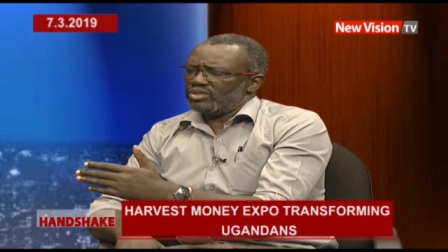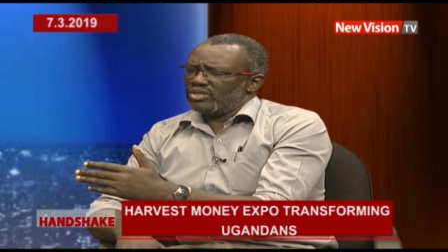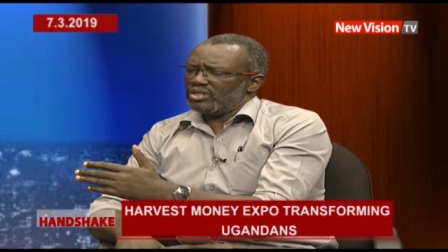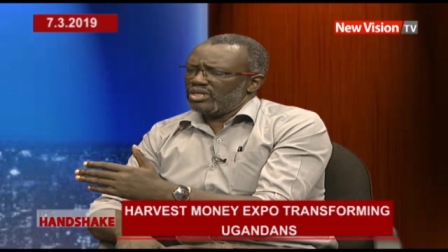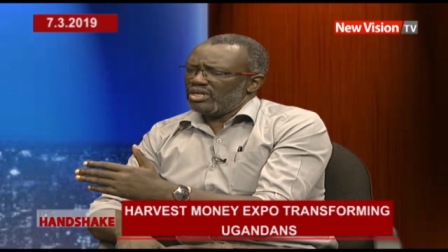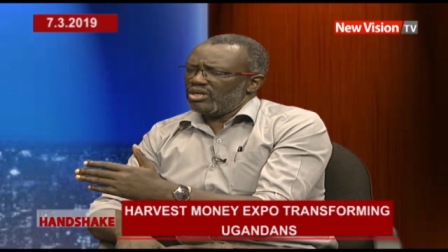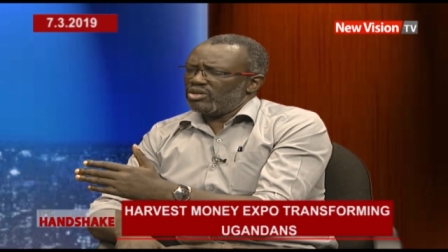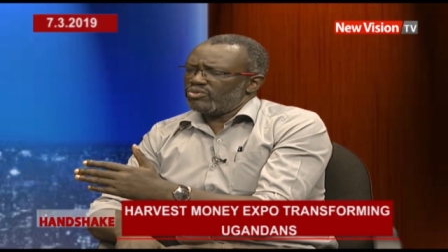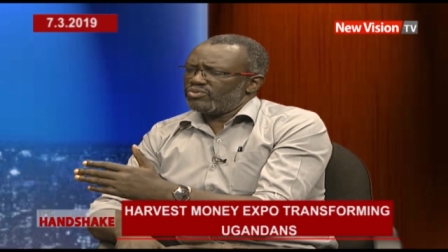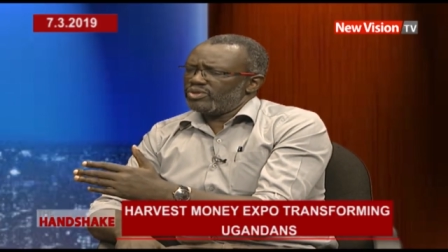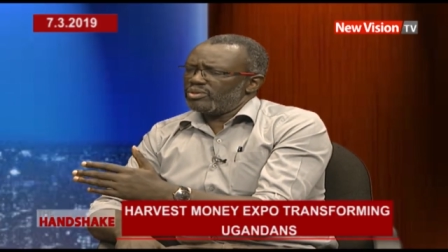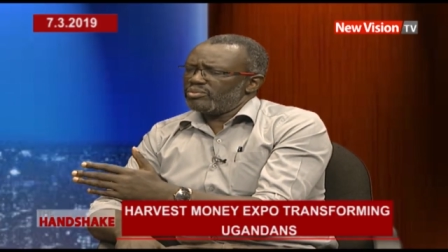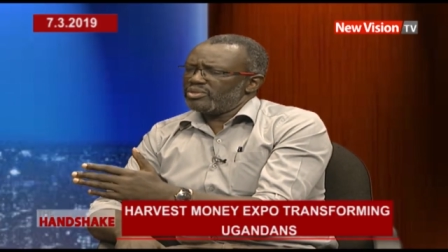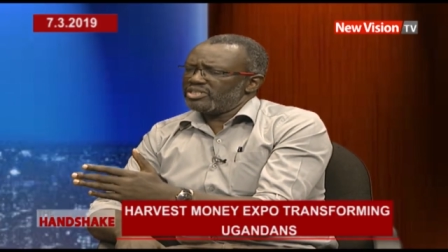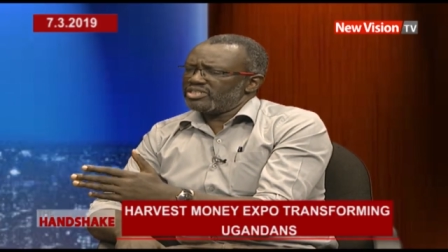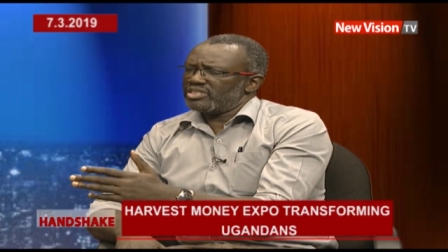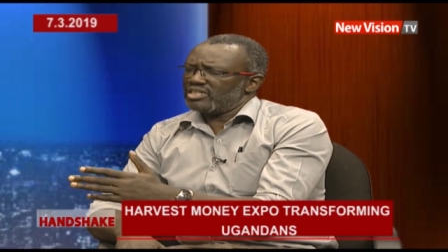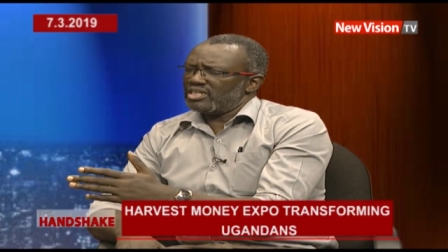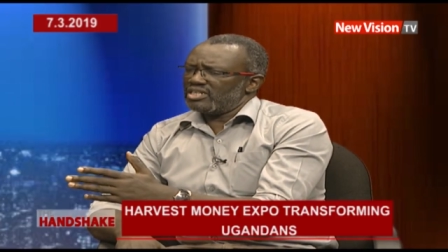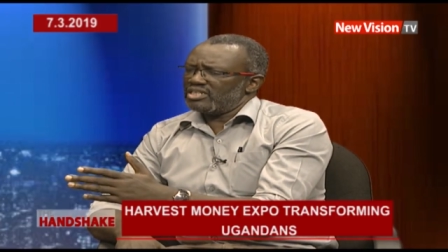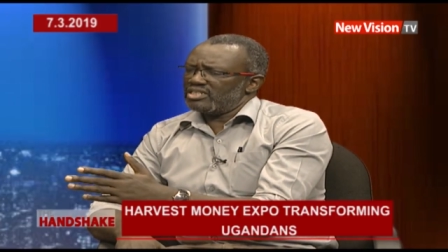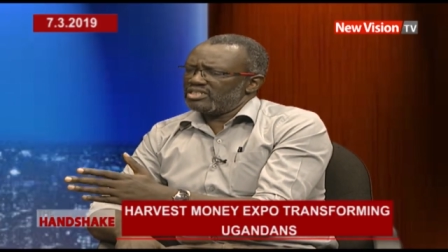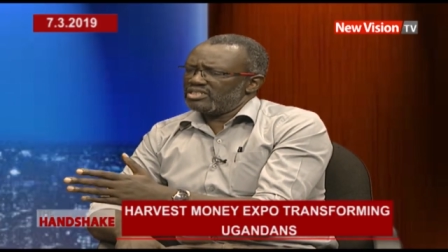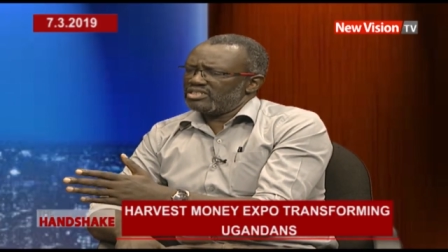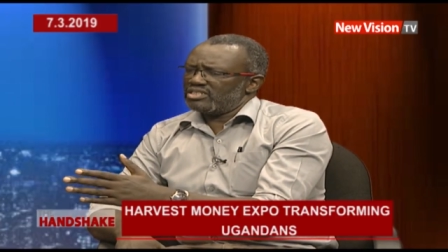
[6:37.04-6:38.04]
our farmers
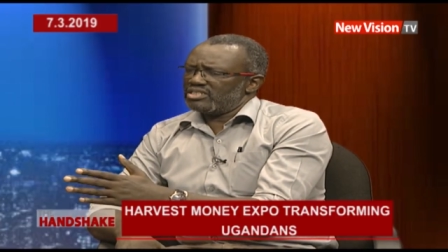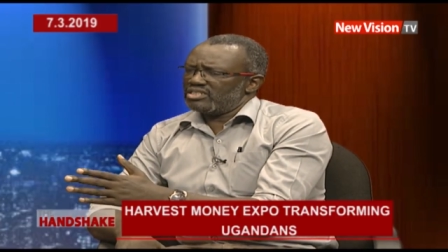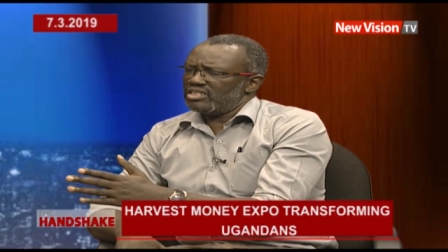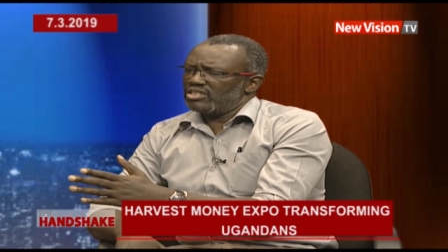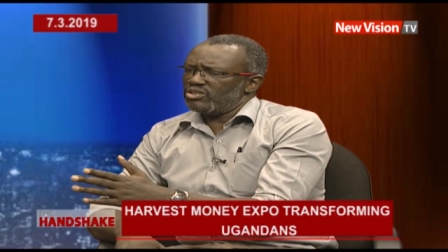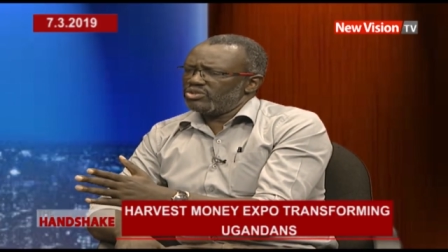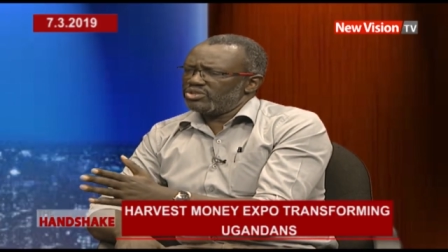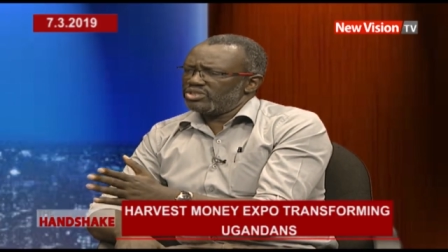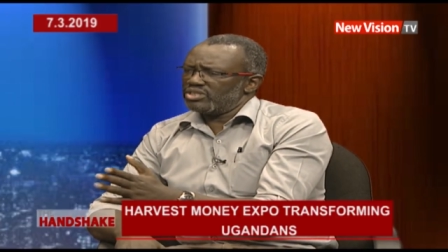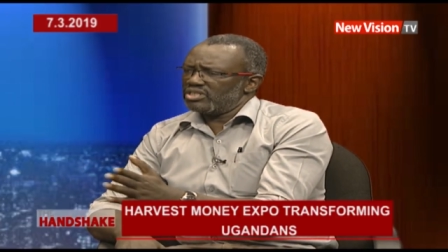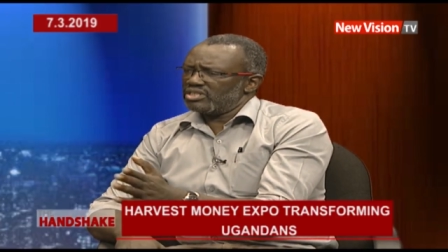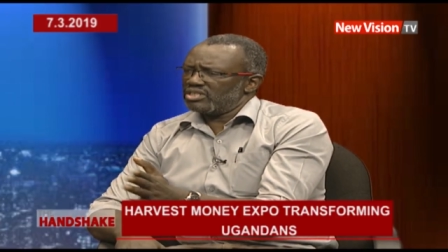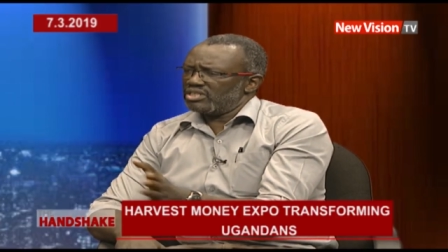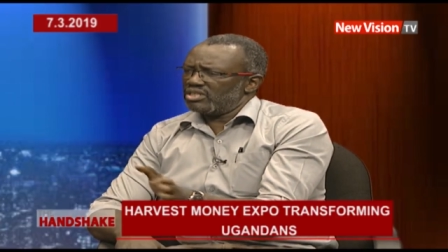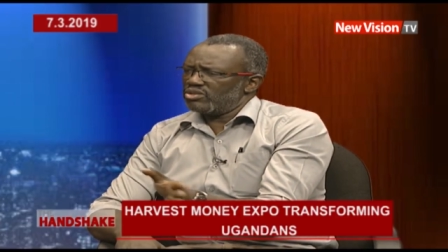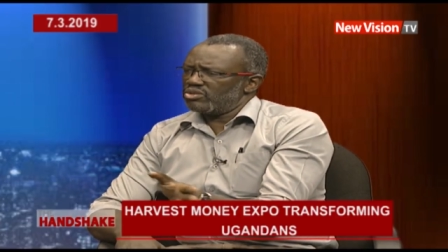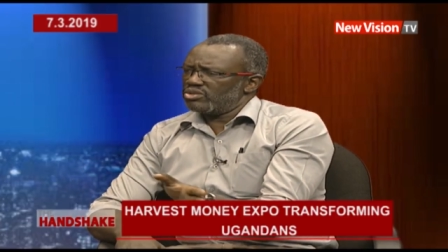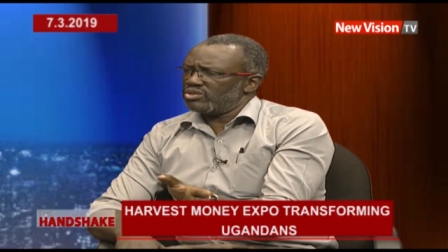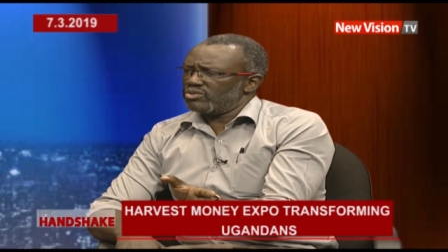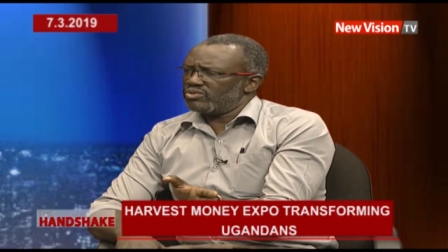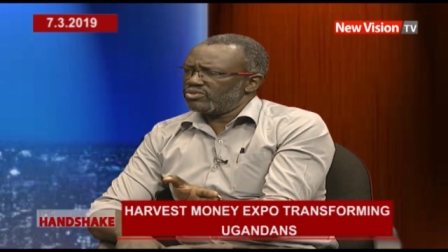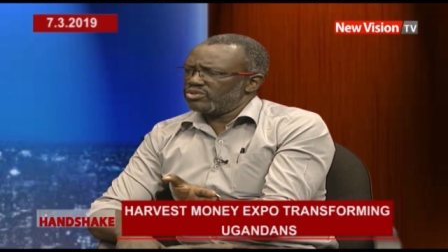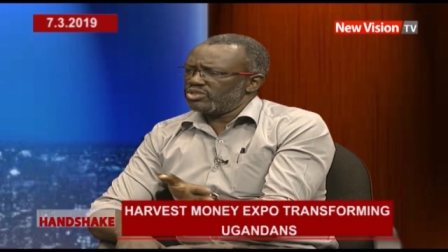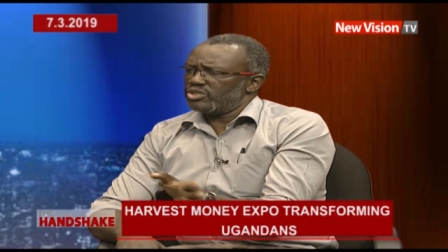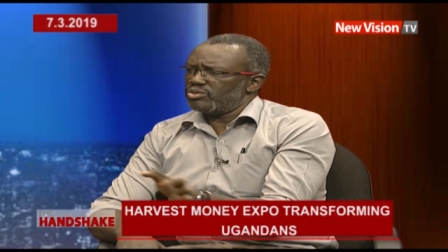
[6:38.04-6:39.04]
are still using a lot
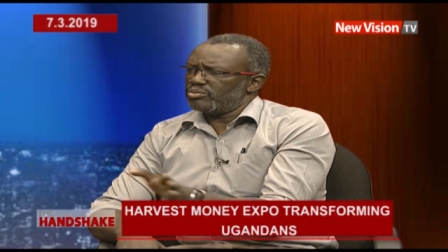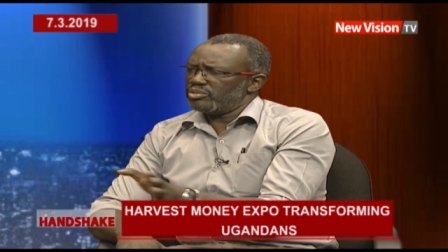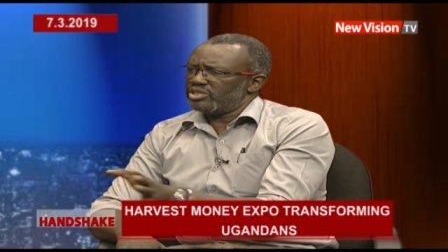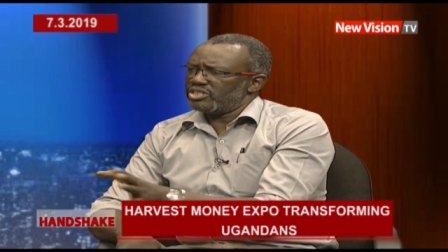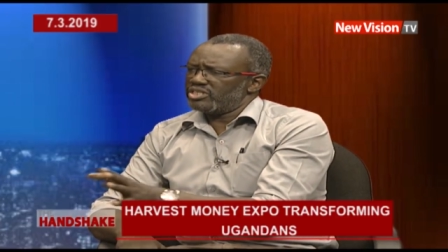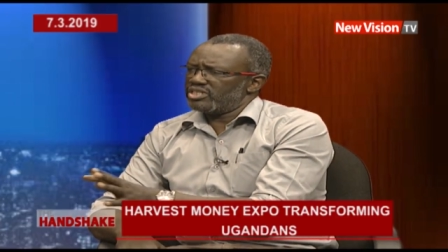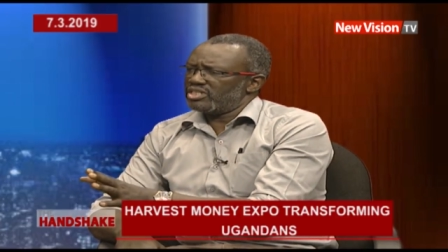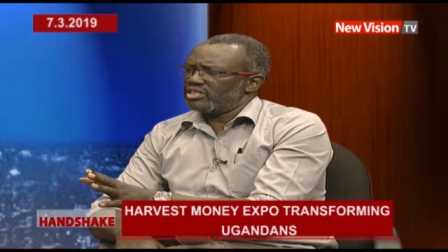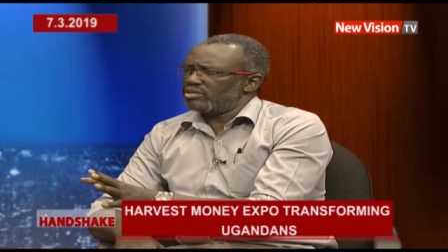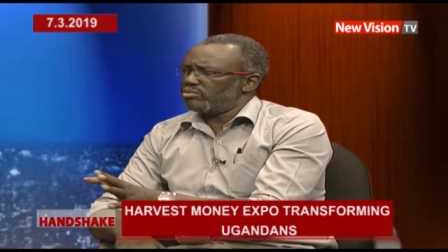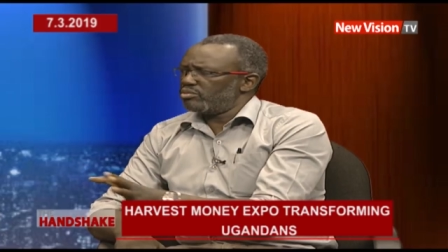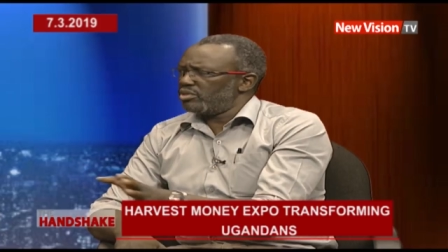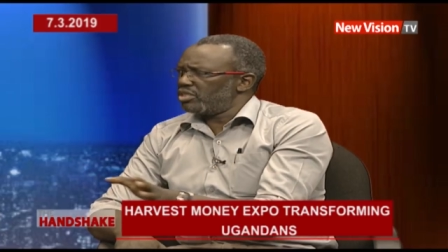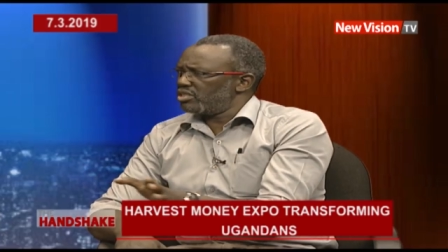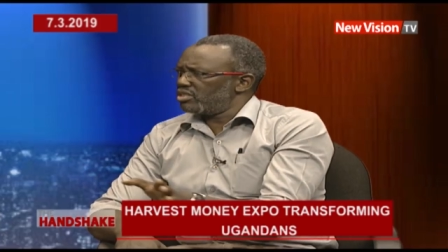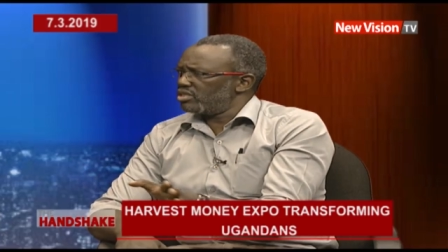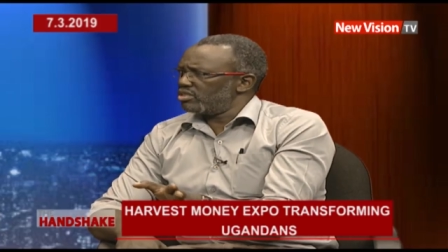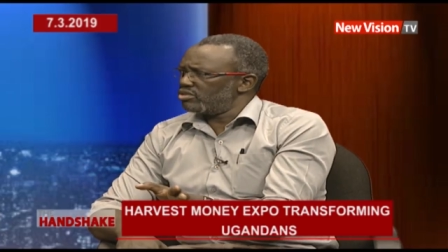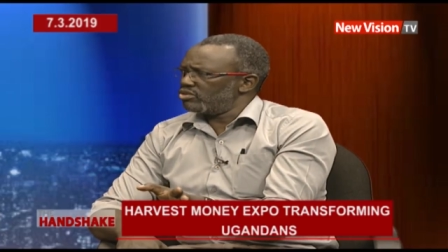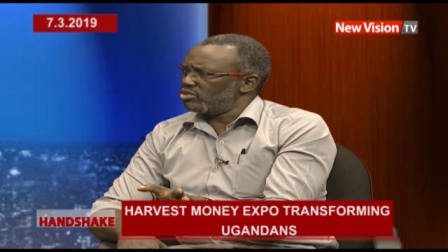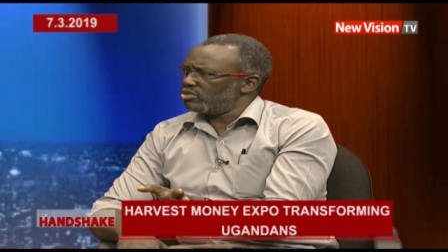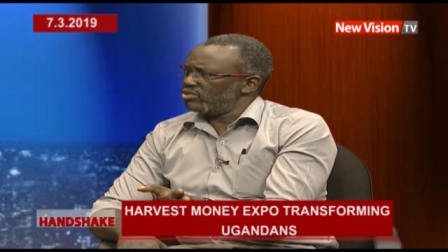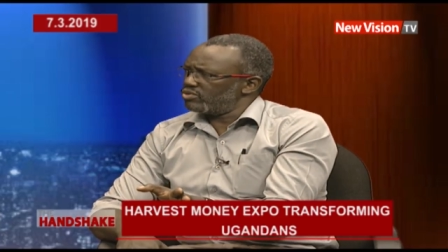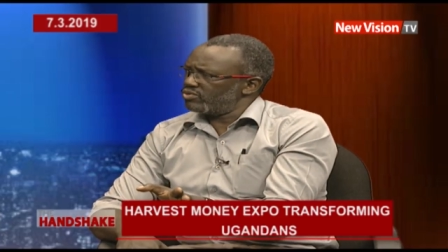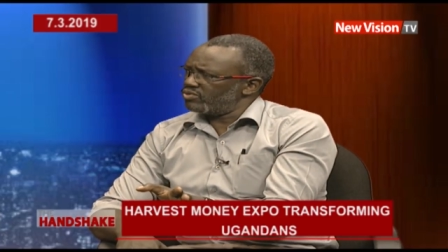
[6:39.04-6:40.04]
of rudimentary
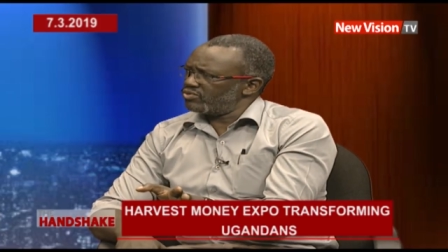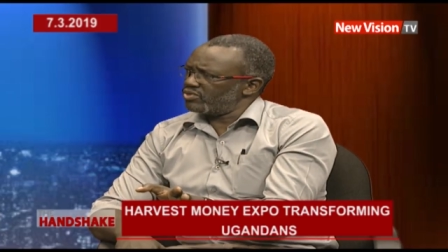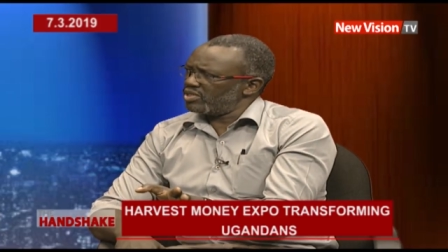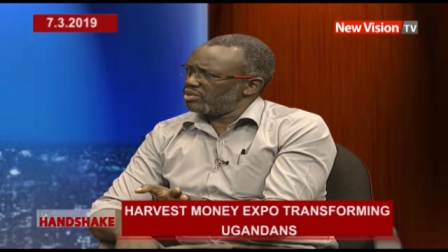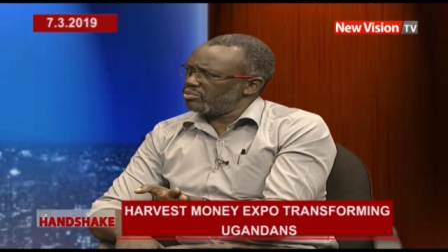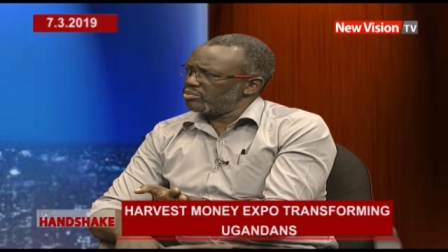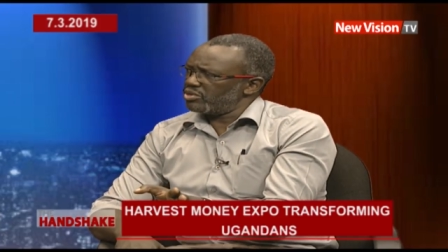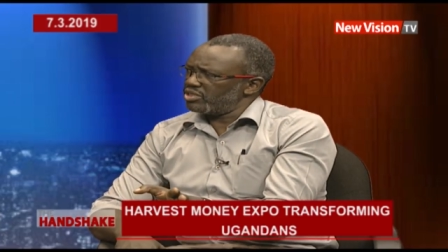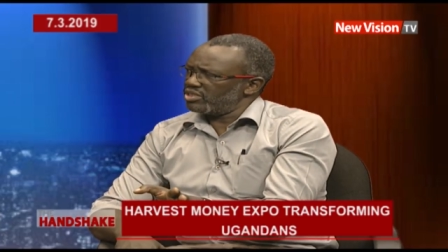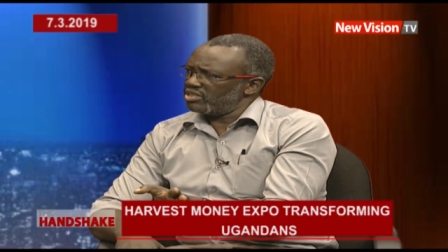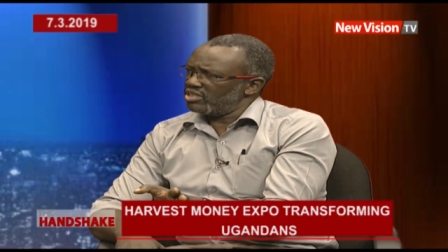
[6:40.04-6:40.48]
methods of farming.